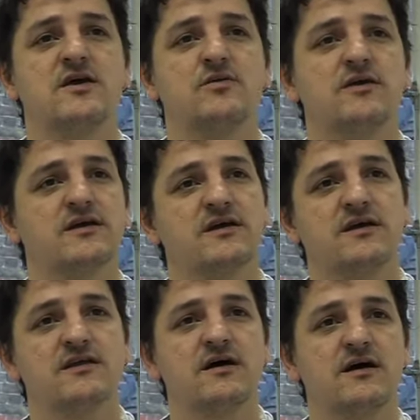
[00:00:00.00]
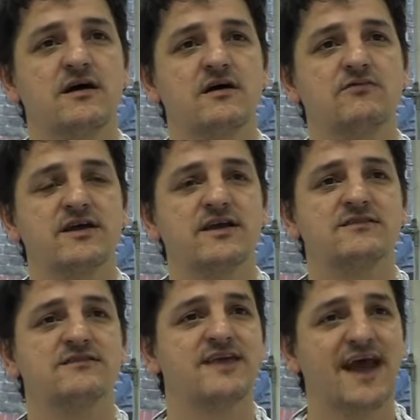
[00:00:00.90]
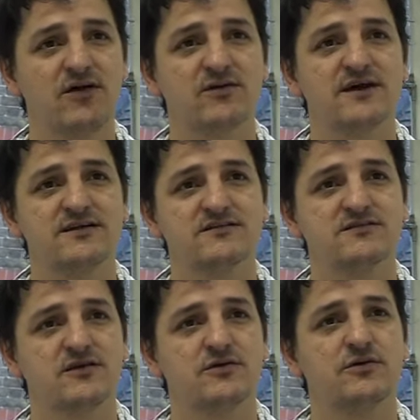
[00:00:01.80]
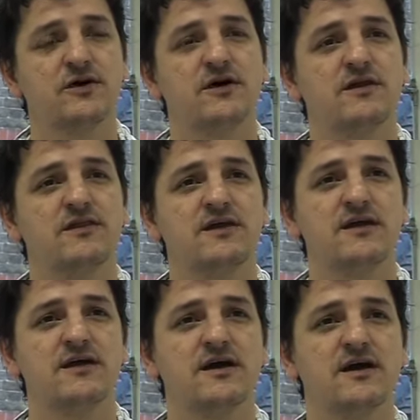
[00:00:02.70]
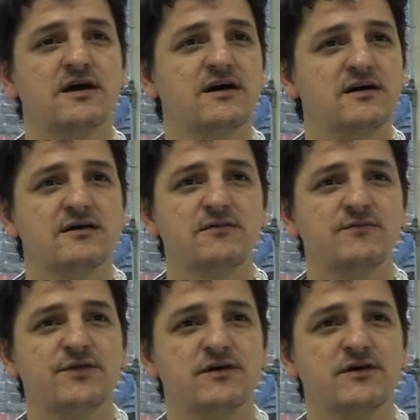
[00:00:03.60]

We're looking at regulating the outlets, so the